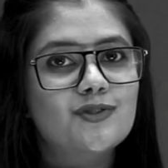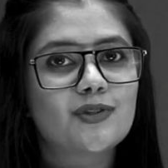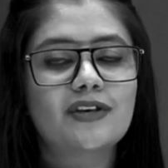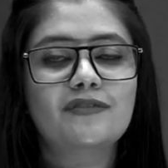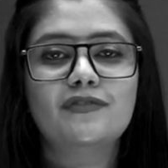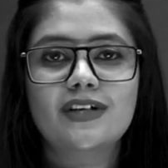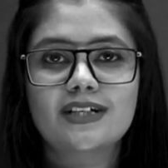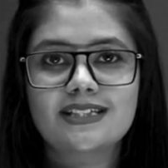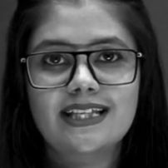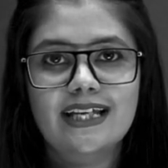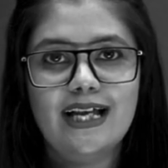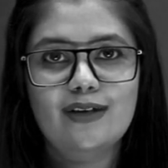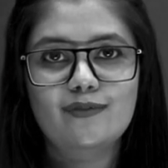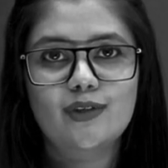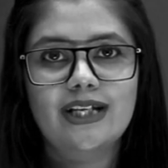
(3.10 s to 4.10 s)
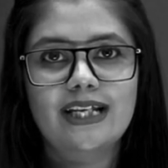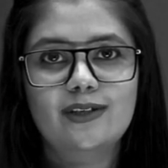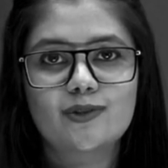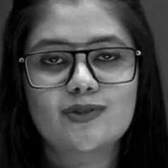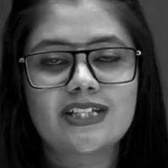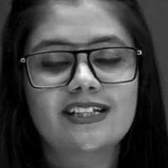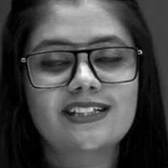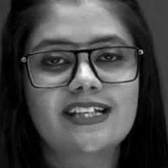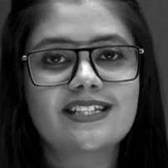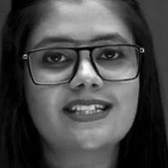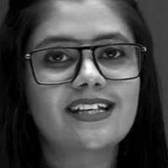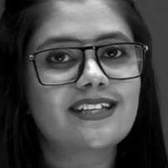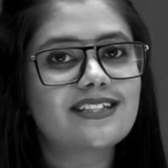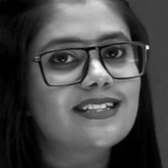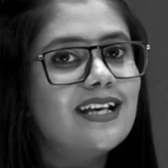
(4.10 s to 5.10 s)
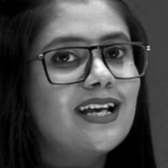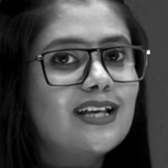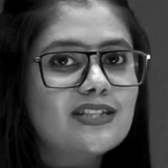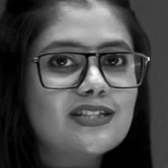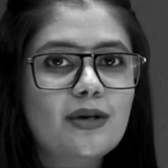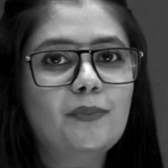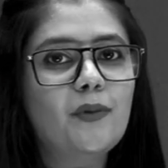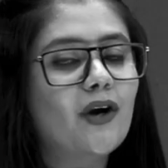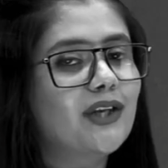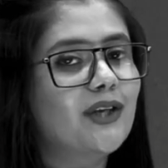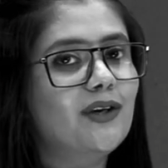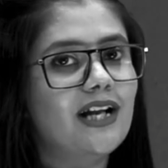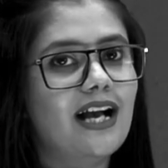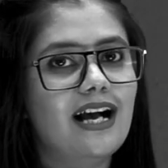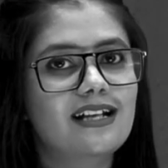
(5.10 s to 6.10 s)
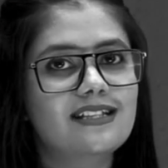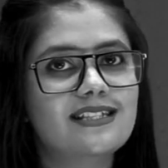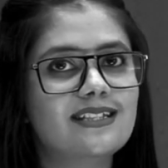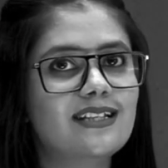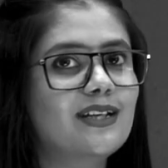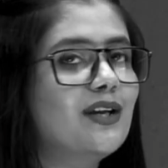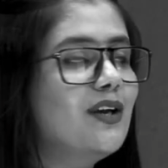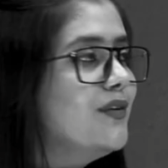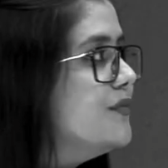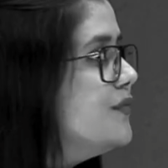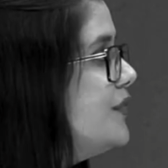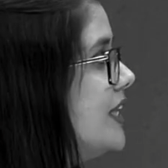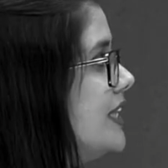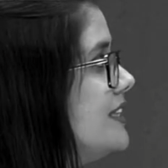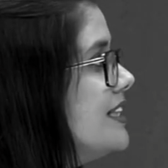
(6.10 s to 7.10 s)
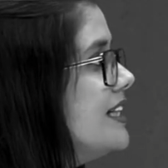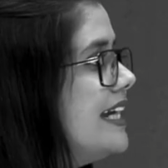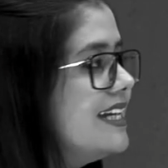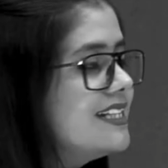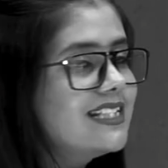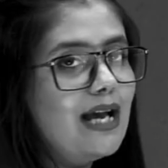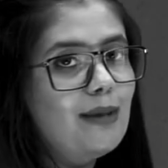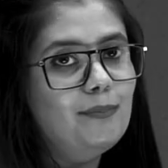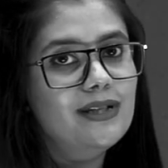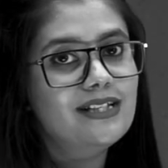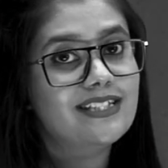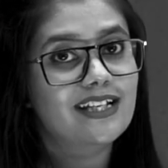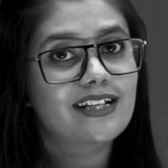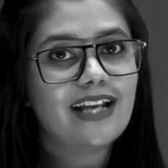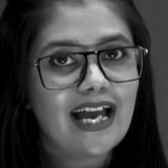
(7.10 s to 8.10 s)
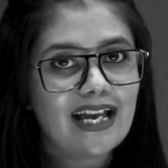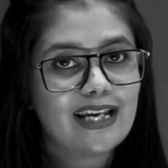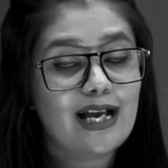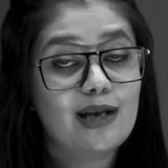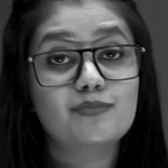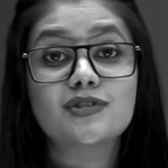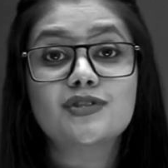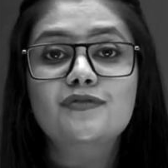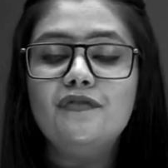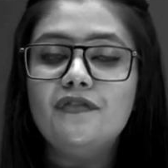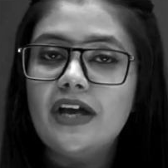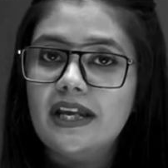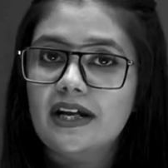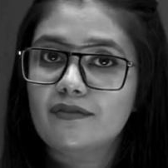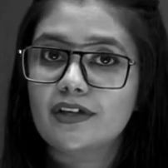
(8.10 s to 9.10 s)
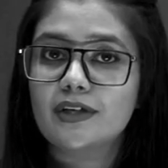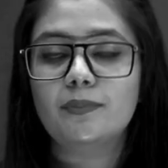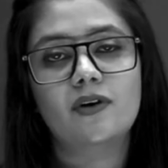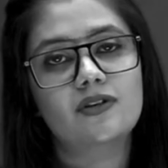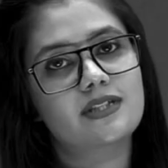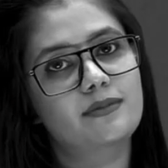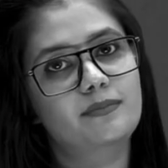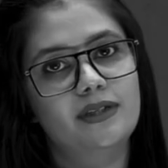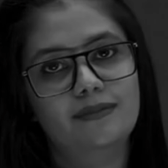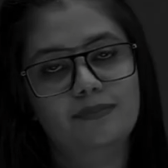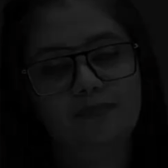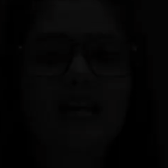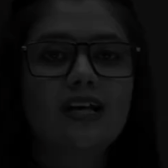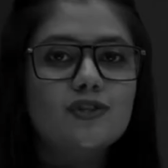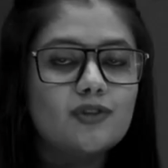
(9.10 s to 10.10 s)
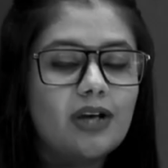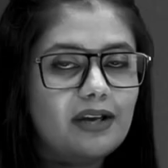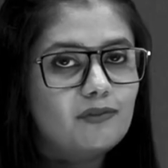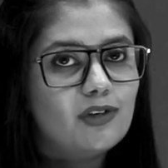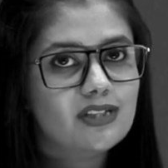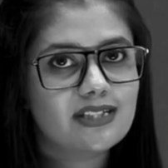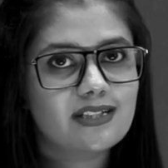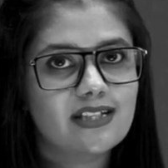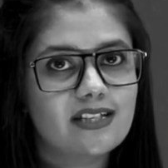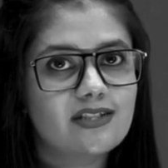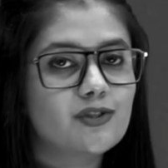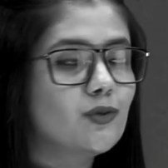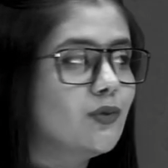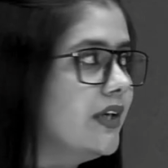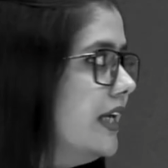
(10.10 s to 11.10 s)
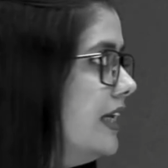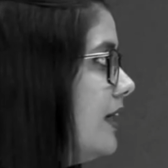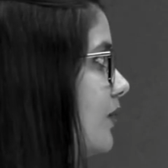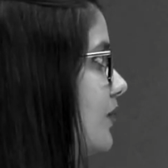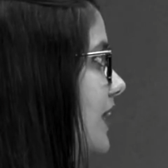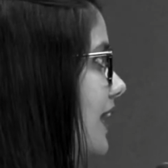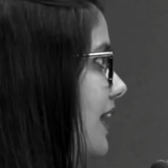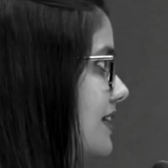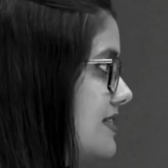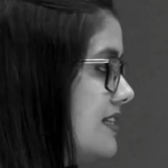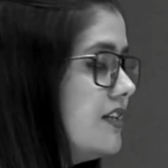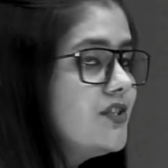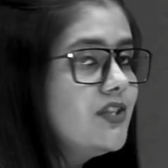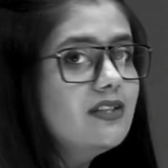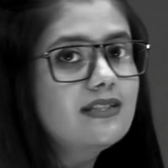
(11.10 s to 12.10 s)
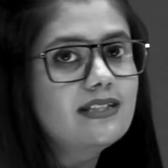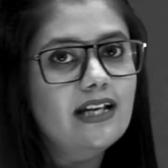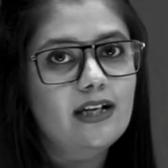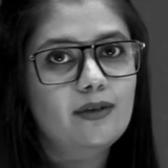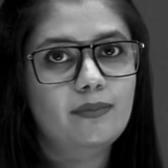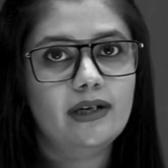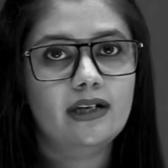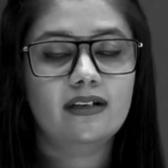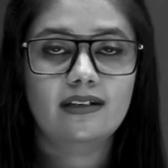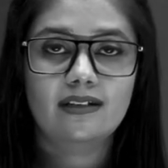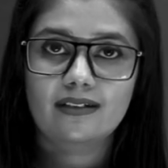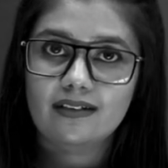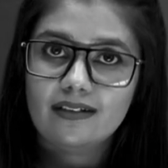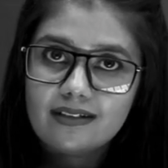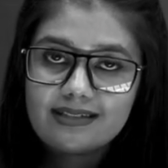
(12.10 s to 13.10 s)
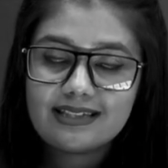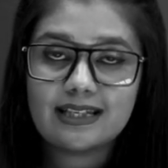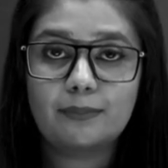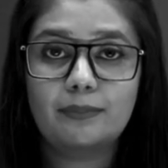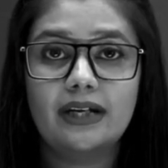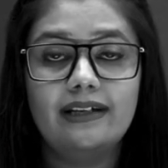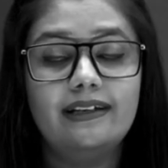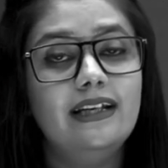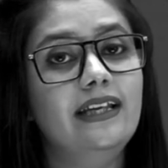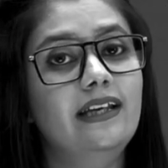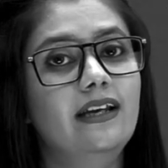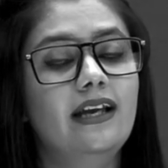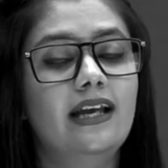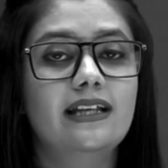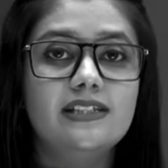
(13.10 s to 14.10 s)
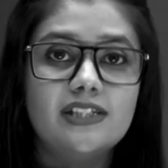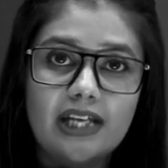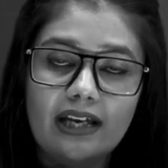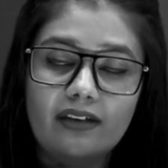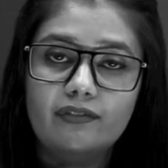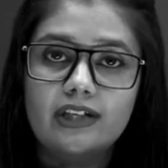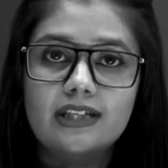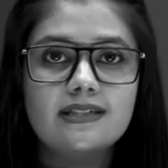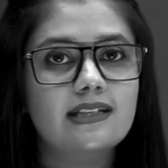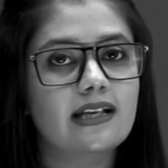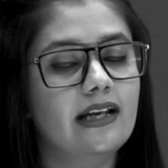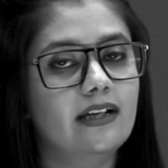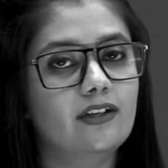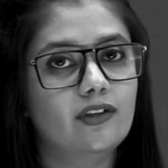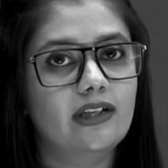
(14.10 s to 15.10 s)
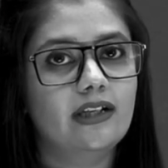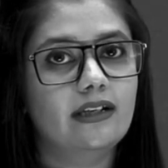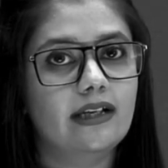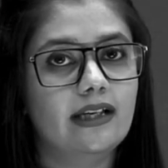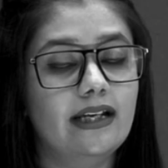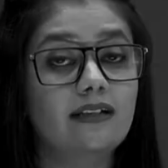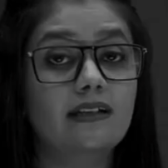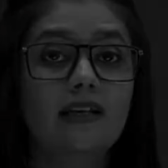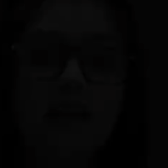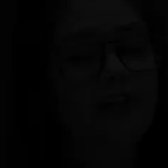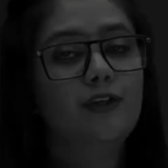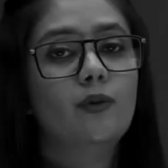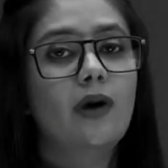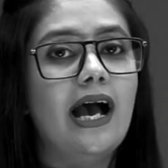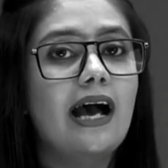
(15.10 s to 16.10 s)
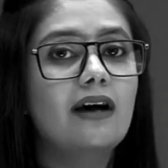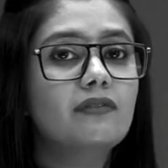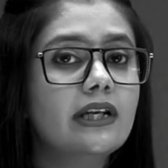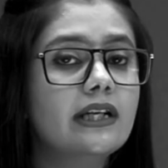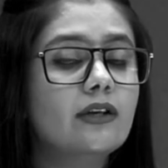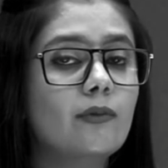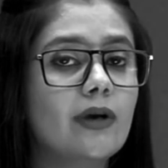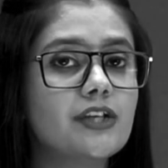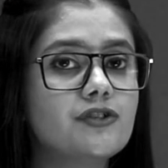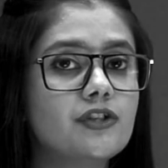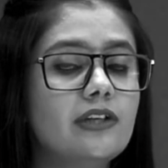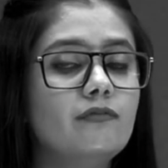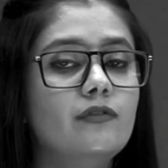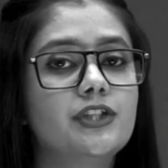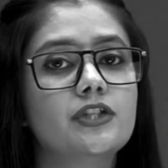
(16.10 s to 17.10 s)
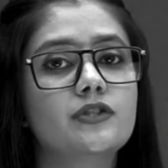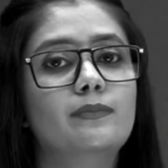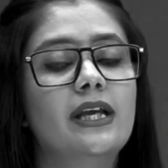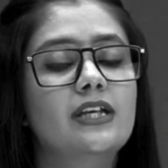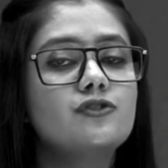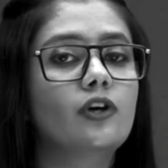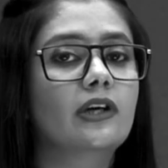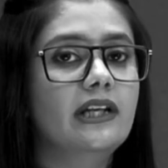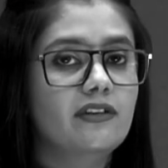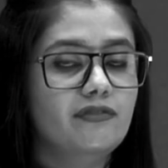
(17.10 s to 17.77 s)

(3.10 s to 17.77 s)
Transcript: So the first thing I would like to suggest is support your answer with examples and diagrams wherever possible. So I would suggest to read out the assertion statement separately, check if it is correct or incorrect. You have a question which is based on